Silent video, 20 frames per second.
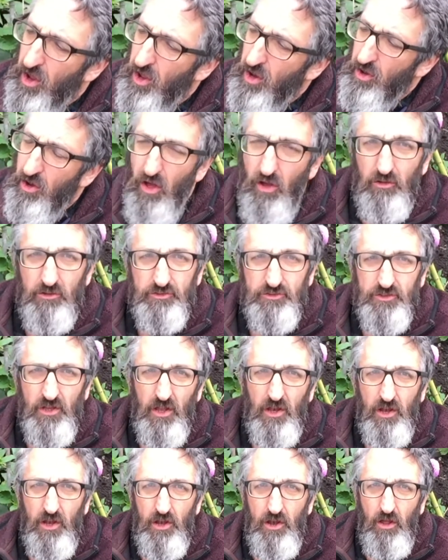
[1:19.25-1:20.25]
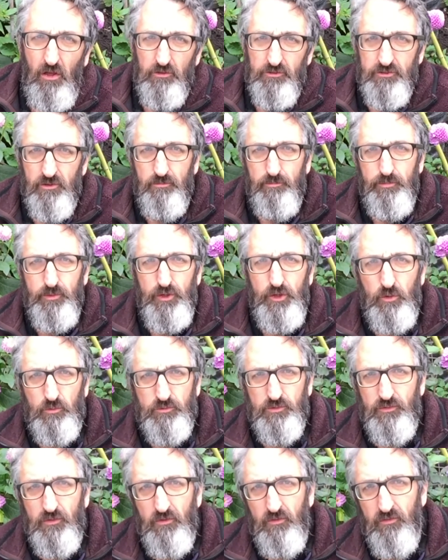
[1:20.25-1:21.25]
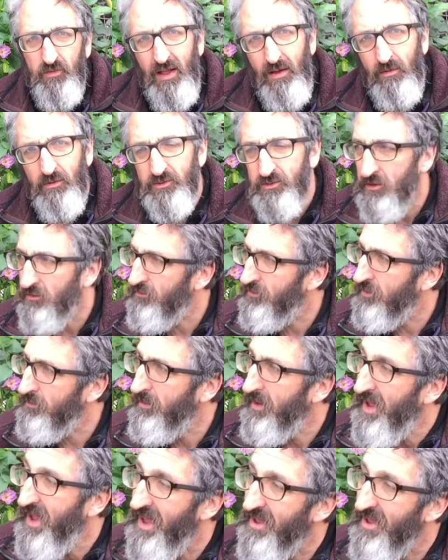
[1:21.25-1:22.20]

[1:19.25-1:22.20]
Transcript: lots and lots of beautiful flowers off them.